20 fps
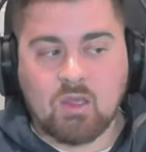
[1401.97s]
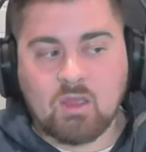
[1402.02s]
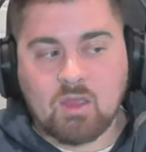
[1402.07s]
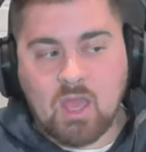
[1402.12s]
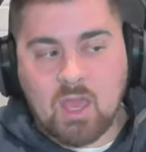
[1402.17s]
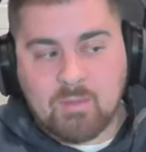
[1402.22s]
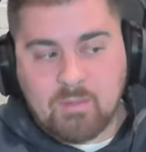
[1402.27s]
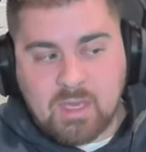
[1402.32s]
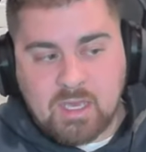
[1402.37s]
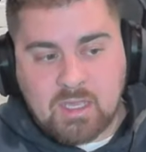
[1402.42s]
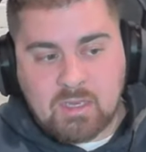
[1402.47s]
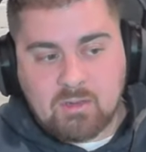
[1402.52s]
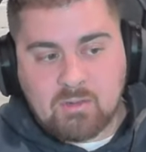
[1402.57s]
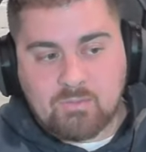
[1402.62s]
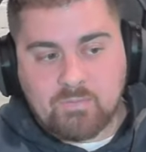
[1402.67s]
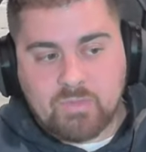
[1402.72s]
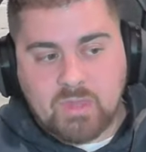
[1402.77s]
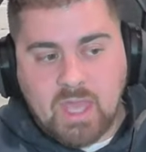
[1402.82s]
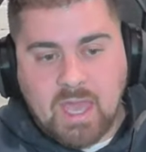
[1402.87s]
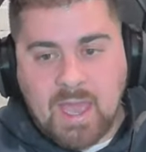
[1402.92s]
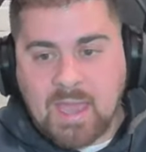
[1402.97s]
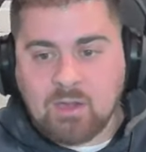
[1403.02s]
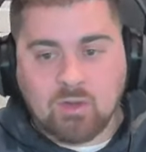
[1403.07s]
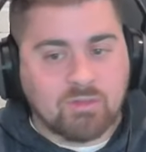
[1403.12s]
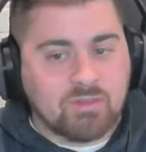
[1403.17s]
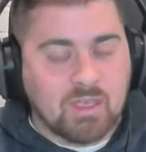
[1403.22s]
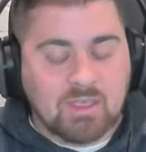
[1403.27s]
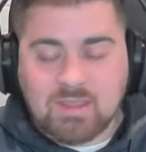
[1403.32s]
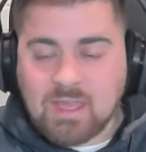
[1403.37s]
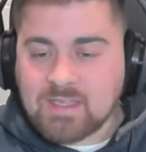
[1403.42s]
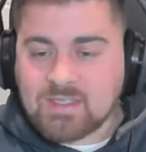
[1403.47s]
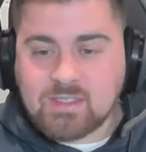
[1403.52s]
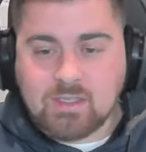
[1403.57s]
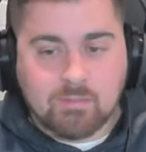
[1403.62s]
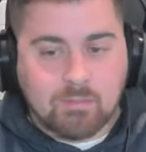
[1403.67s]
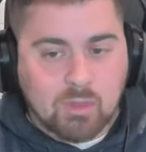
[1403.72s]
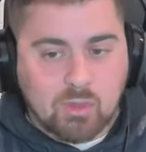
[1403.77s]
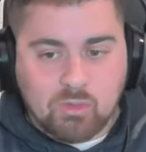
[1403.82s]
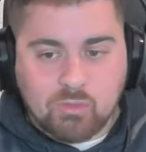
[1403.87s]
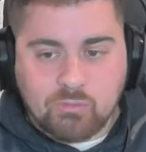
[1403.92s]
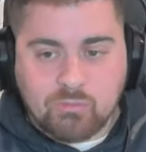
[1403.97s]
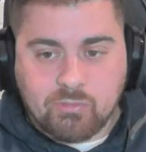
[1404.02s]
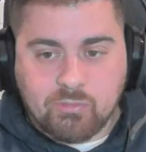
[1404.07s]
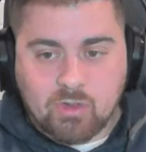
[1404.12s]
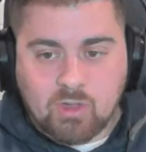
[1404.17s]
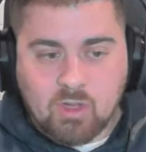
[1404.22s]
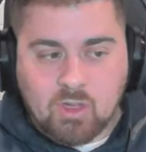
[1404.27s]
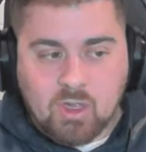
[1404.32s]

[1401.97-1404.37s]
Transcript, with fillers: I mean, I don't think that's the move.